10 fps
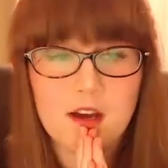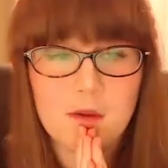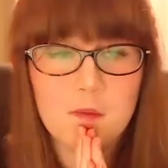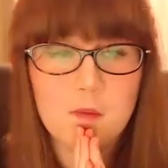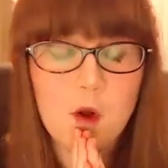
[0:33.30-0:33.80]

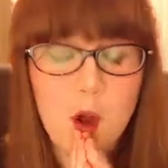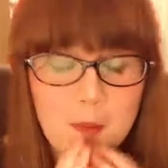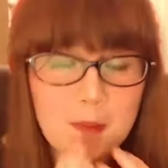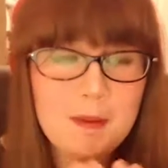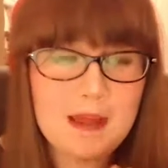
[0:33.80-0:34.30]
I would
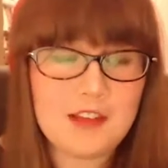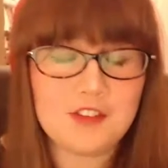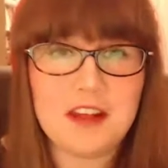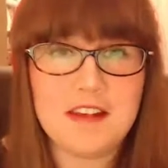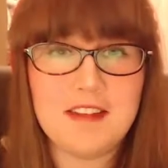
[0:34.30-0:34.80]
probably
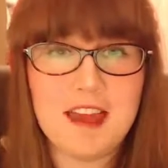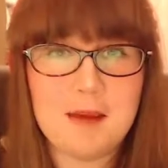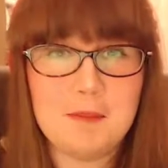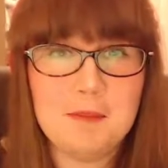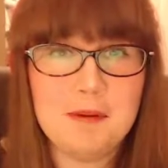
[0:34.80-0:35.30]
actually
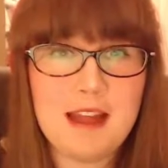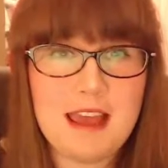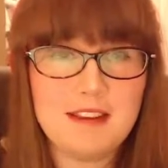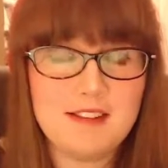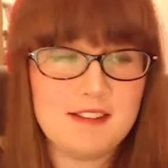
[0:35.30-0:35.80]
say a
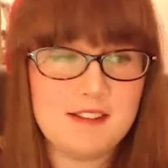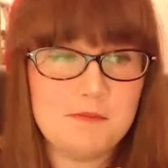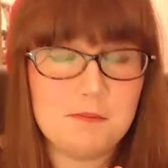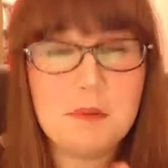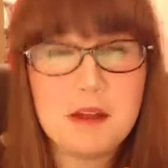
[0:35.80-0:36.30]
plane.
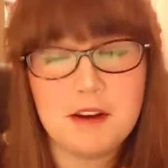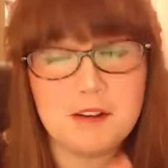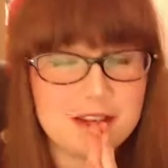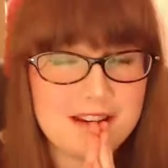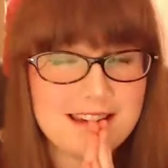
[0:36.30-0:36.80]

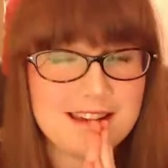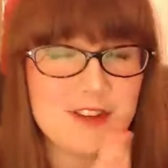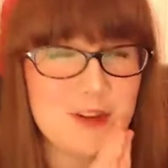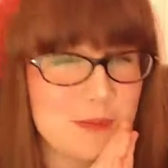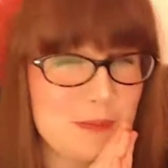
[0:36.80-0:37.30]
Oh, can I get
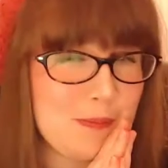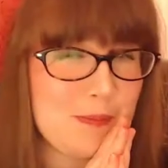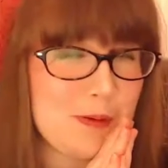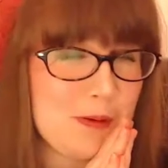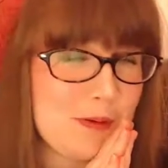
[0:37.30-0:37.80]
two
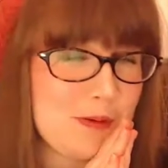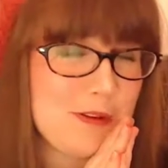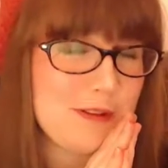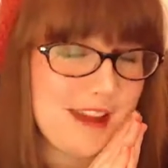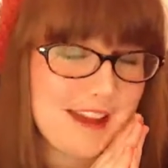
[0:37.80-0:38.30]

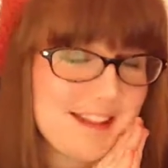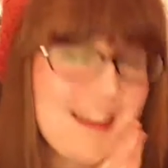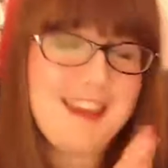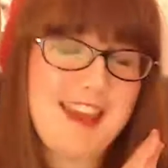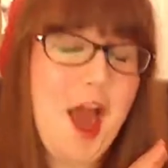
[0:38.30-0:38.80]
sets?
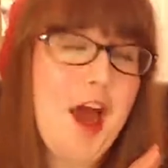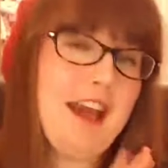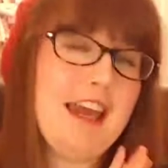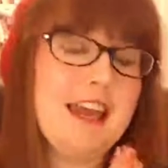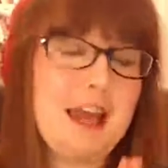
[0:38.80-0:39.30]
Yeah,
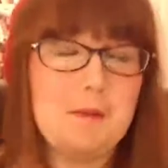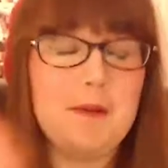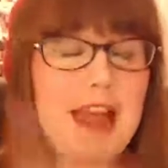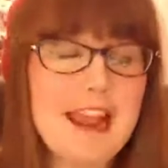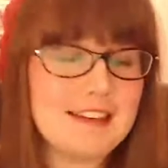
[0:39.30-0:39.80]
okay, I'd get
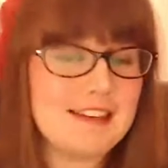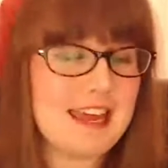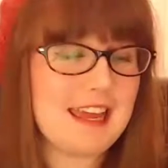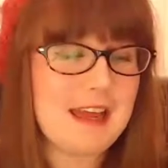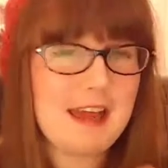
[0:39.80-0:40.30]

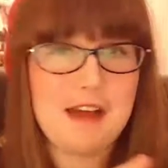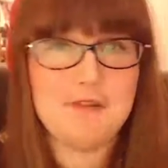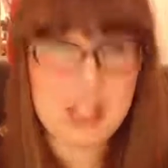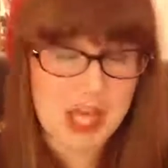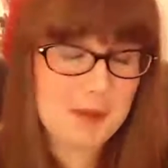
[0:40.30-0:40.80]
a
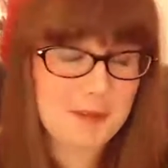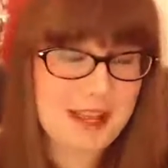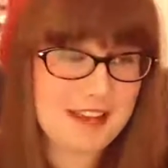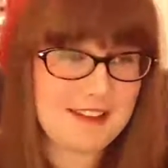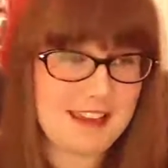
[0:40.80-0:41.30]
return
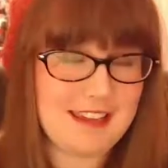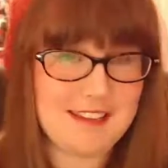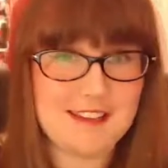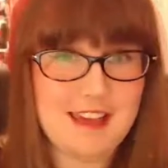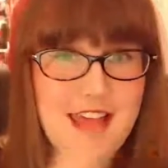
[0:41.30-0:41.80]
plane
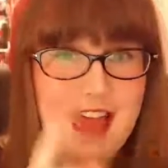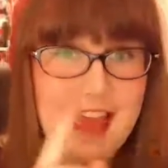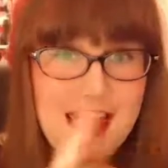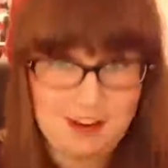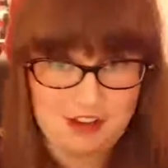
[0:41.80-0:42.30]
ticket to
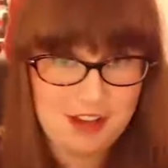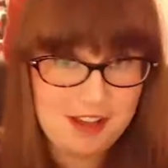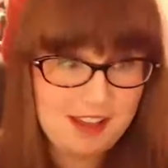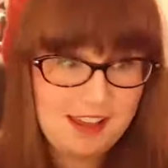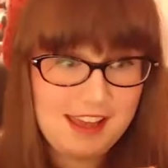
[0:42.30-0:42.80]

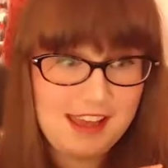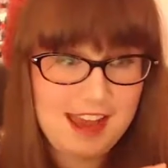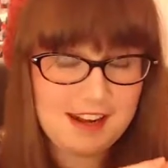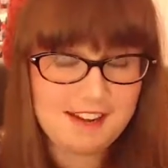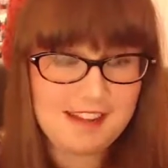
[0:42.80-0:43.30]
Asia,
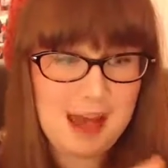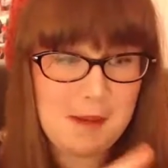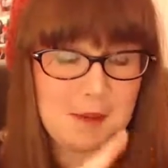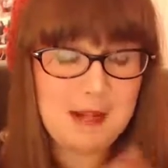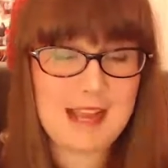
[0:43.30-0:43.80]
and I'd get